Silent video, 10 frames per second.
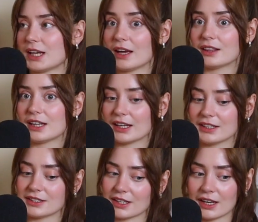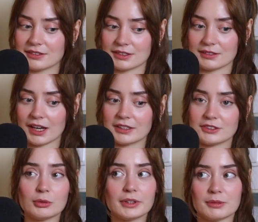I think it is, and I
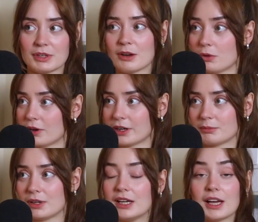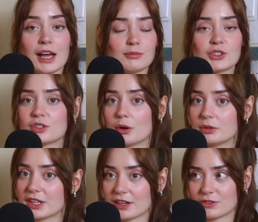don't like being warm. I'm so
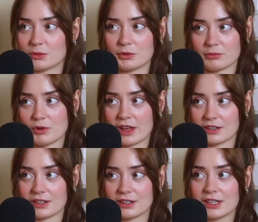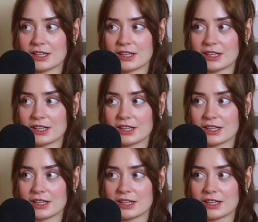sick of the warm weather.